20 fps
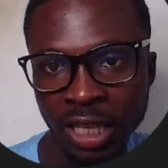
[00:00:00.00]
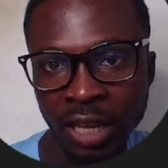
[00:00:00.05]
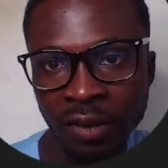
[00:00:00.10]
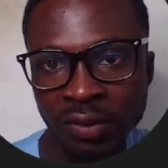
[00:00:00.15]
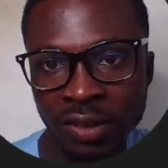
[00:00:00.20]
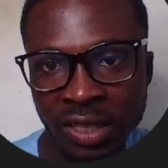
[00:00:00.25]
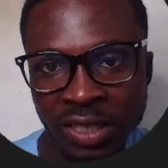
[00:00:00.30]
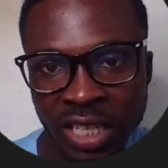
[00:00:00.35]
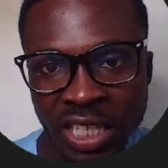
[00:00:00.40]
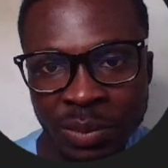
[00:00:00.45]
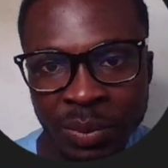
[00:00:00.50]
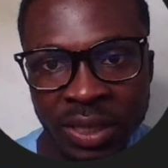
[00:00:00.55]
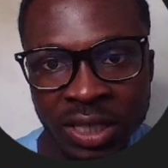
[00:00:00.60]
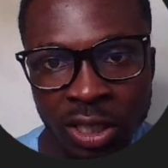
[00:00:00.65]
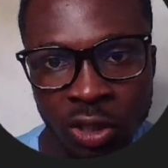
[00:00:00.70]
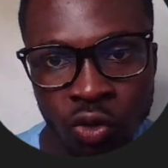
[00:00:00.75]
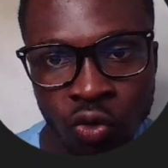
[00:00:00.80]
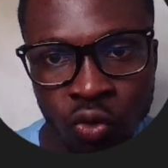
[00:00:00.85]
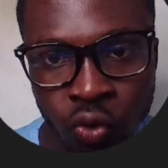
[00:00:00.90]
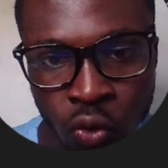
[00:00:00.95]
If the statement
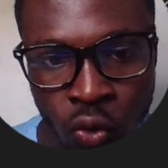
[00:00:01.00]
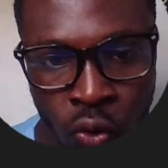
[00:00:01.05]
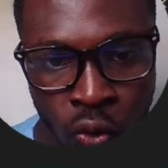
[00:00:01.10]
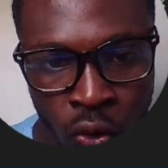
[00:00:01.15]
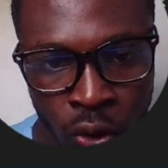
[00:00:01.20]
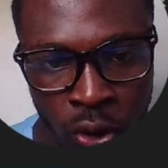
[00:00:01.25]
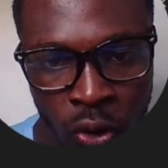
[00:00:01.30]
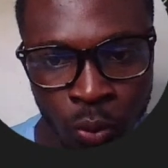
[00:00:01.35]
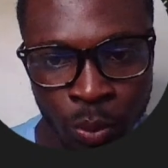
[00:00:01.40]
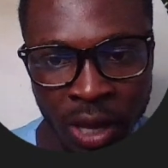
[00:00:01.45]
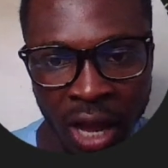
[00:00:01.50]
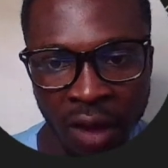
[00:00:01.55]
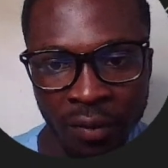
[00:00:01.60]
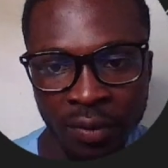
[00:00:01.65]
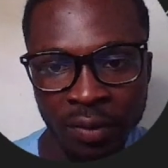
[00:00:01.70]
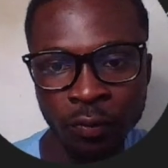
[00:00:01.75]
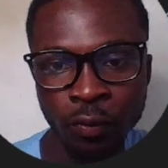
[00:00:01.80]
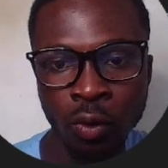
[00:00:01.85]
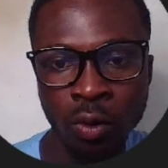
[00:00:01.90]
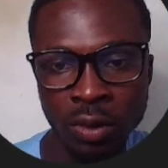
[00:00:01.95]
is true, you'll be
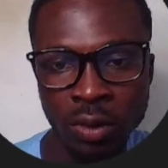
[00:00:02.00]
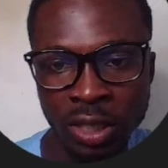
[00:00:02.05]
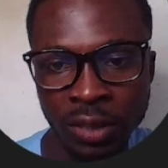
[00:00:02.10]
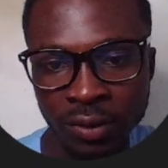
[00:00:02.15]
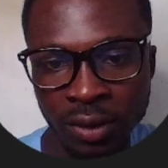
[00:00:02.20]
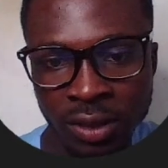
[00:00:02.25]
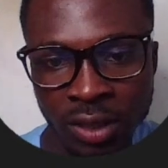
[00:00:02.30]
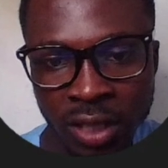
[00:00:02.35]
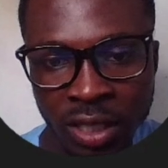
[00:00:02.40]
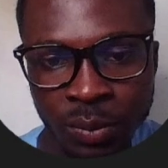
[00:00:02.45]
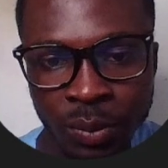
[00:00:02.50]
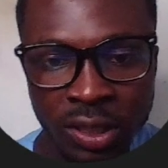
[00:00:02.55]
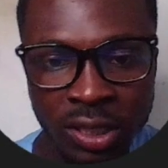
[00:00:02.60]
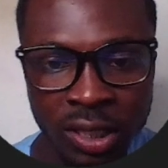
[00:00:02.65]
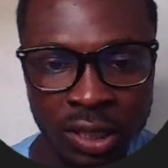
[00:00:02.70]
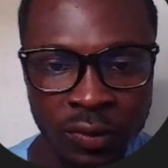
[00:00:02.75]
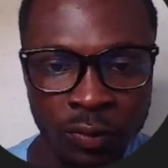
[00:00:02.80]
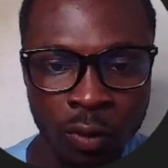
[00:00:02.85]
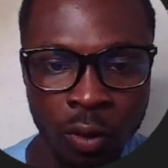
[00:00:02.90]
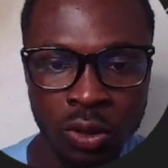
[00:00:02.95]
having false. If the statement
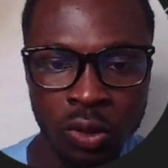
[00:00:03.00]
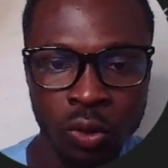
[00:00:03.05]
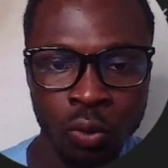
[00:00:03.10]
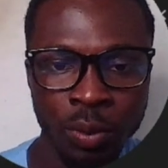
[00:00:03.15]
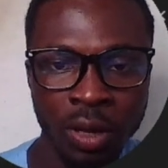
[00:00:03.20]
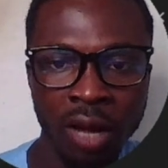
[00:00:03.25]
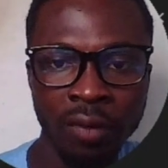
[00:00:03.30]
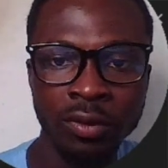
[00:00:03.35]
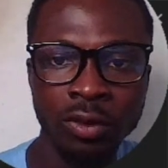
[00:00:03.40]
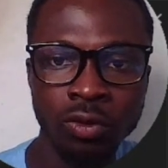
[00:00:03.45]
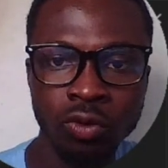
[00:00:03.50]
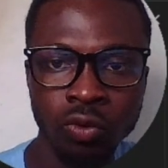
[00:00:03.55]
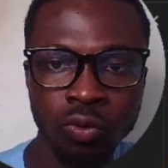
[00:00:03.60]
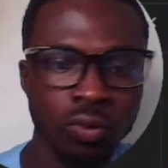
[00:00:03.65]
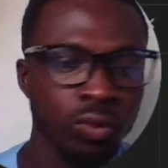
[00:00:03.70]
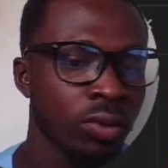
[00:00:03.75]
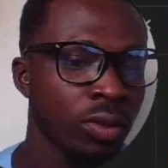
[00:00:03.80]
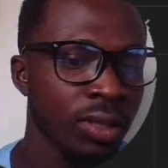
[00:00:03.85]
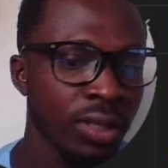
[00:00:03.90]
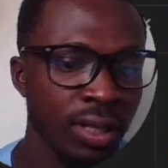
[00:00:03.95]
is false, you'll be having
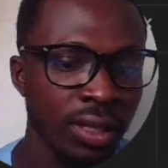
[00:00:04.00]
true.